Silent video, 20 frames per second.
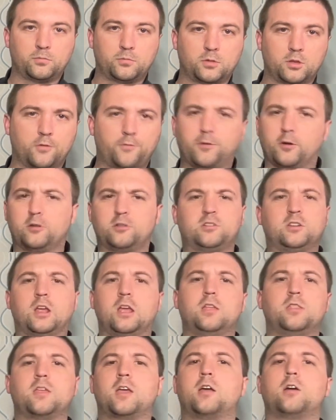The first
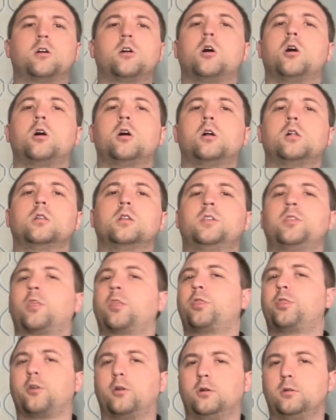eight, they are all in the
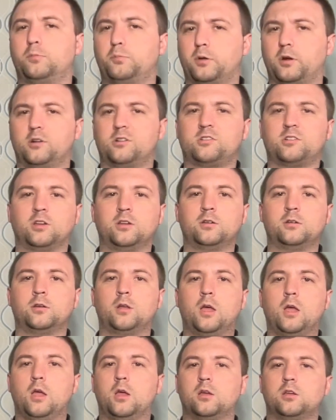third person.
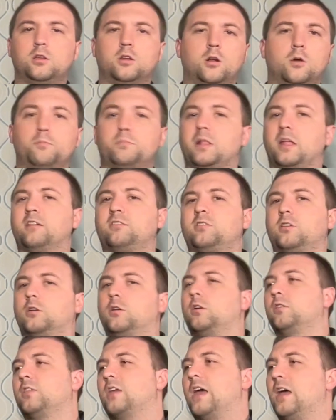You know, blessed
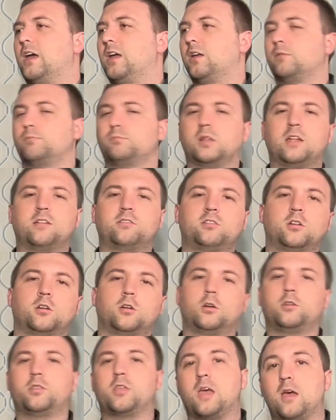are they, blessed
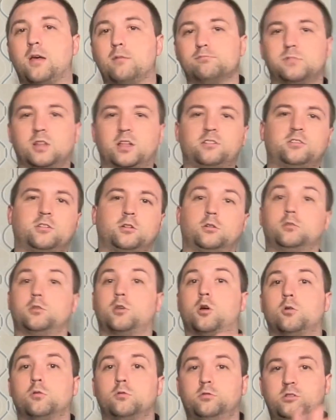are them, blessed are
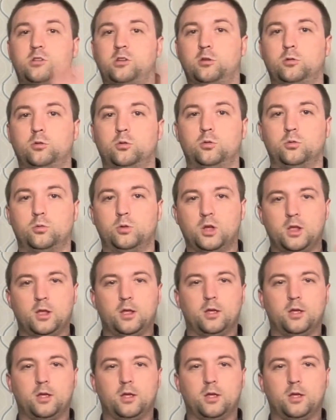those who.